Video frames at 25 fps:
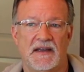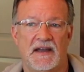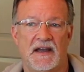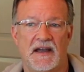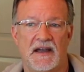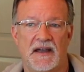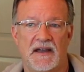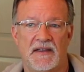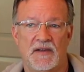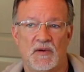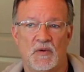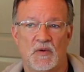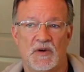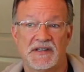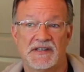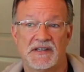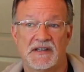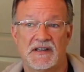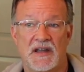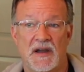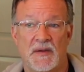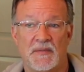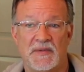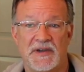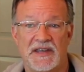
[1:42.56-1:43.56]
There was a
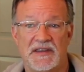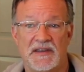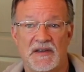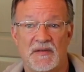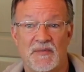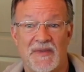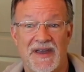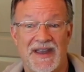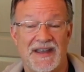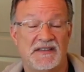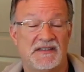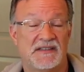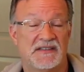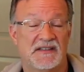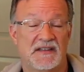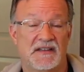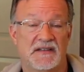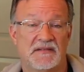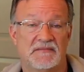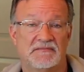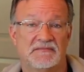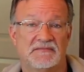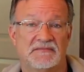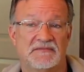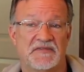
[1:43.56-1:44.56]
company that made
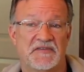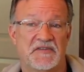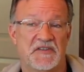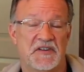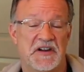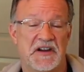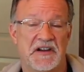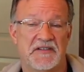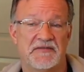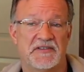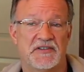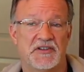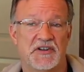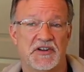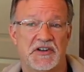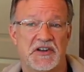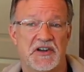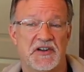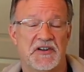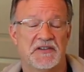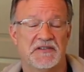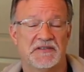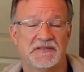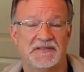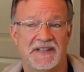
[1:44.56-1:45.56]
some forever
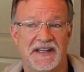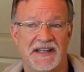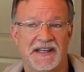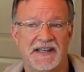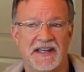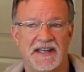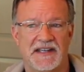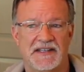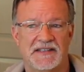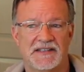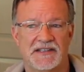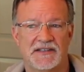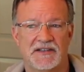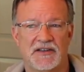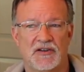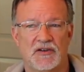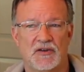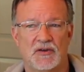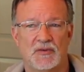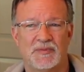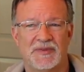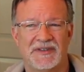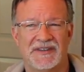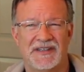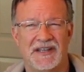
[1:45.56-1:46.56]
ago, decades
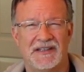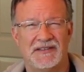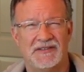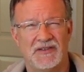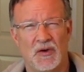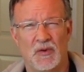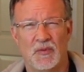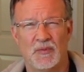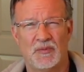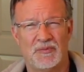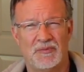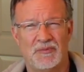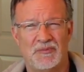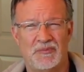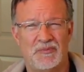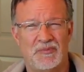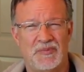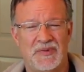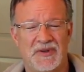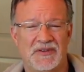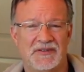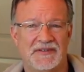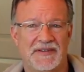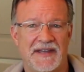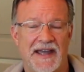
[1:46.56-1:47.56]
ago, but they don't
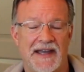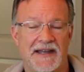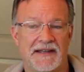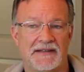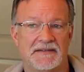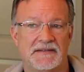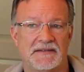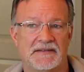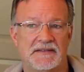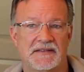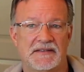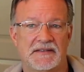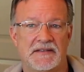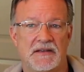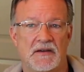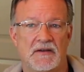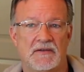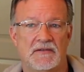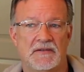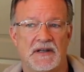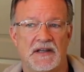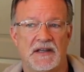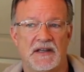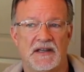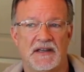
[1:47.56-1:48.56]
build that.
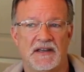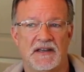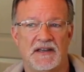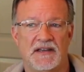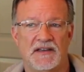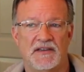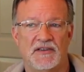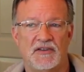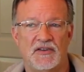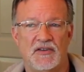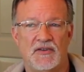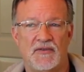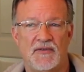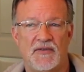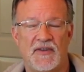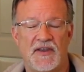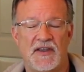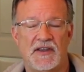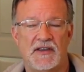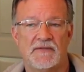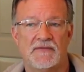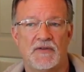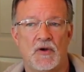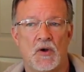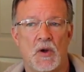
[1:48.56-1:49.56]
So you
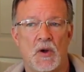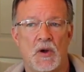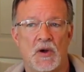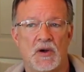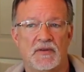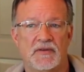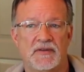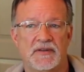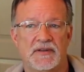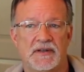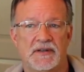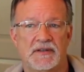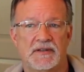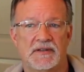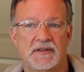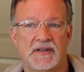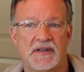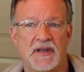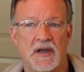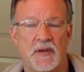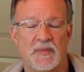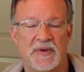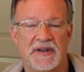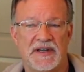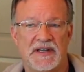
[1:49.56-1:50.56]
think of all the
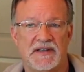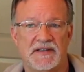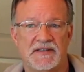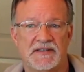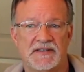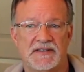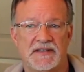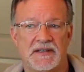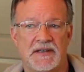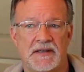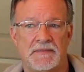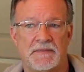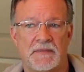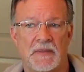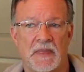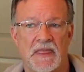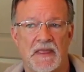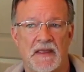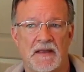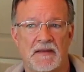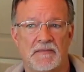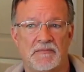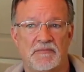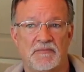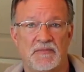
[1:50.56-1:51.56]
companies that
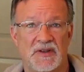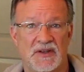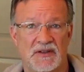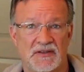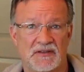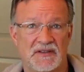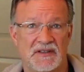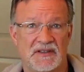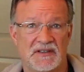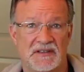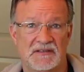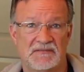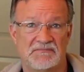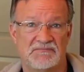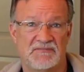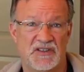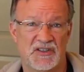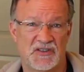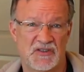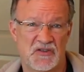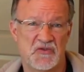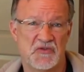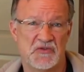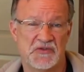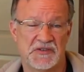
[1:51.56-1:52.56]
build
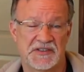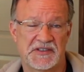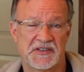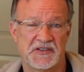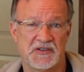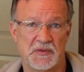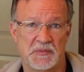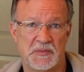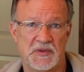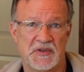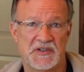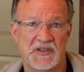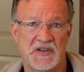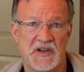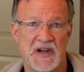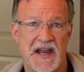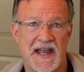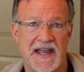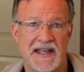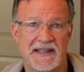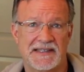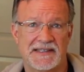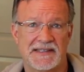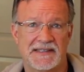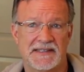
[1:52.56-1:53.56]
the cool super
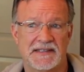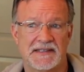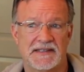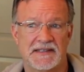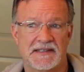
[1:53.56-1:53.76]
strats,